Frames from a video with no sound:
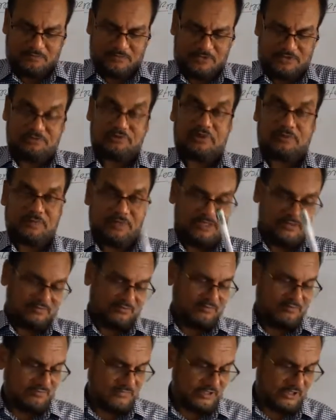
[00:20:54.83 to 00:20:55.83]
It will be
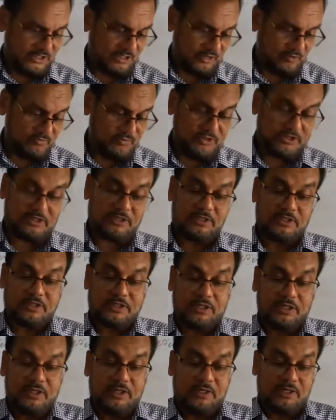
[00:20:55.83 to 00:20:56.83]
right.
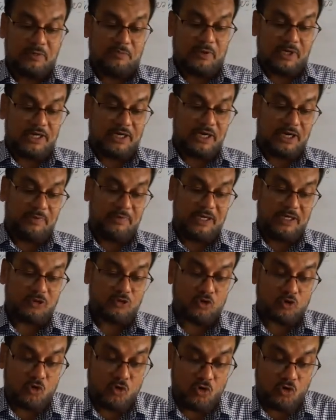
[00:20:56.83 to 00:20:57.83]
Number
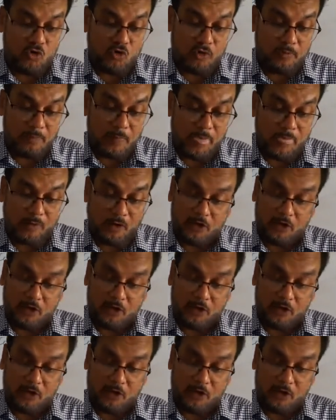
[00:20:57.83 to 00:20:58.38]
11, though,